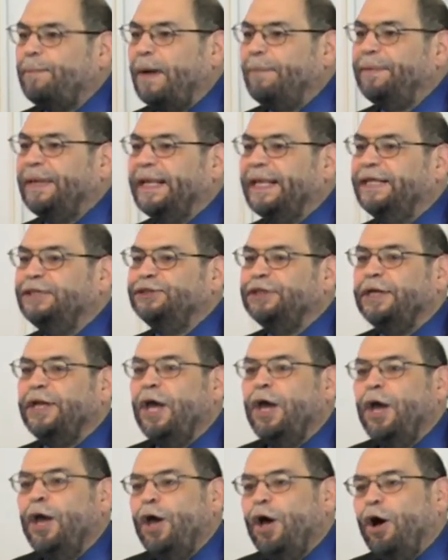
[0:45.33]
population
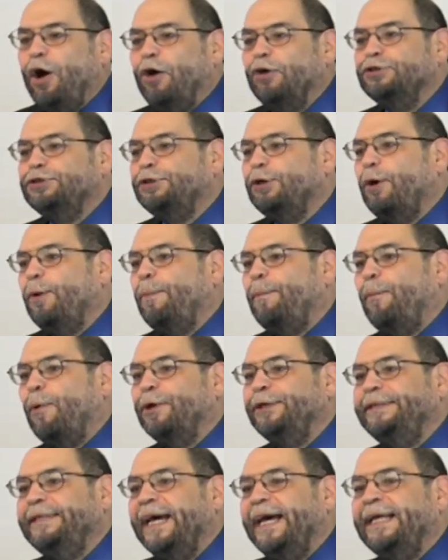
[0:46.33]
also
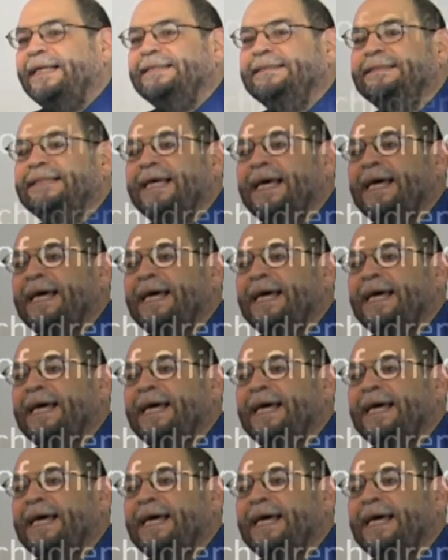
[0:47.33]
portends